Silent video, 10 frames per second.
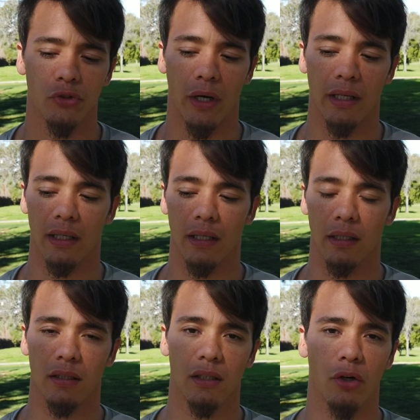Try
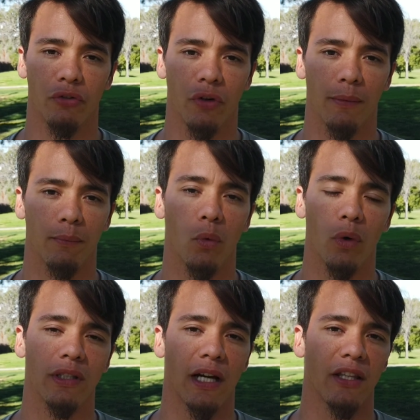to go from
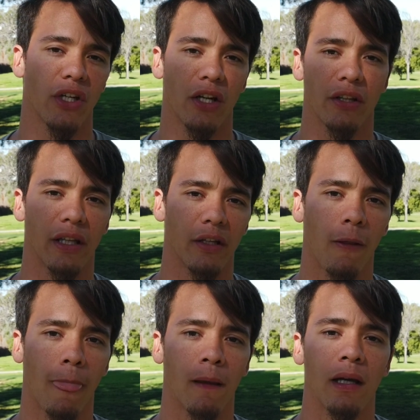one side of the shadow to the other,
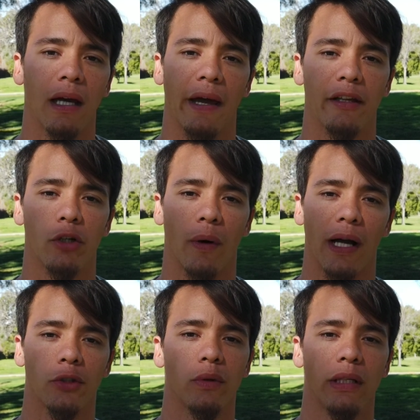and then
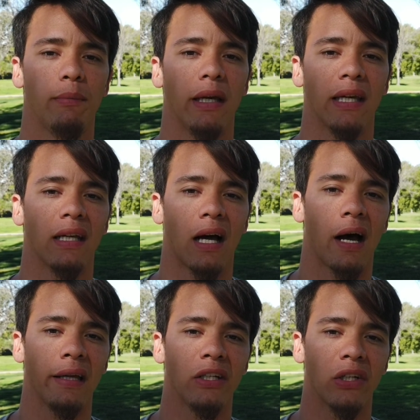gradually make it
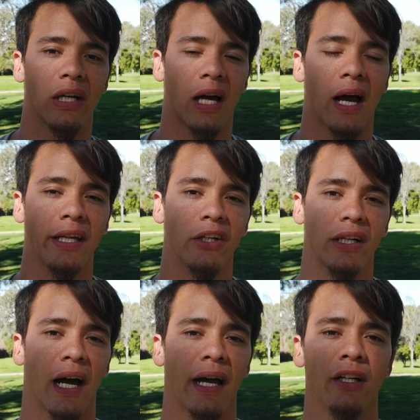higher and higher
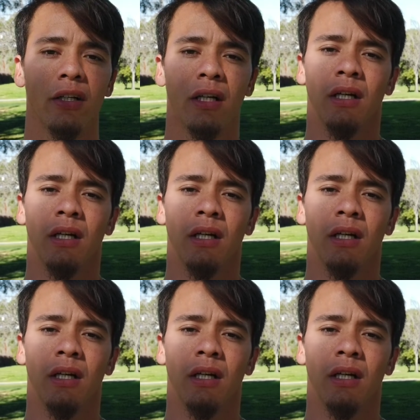and higher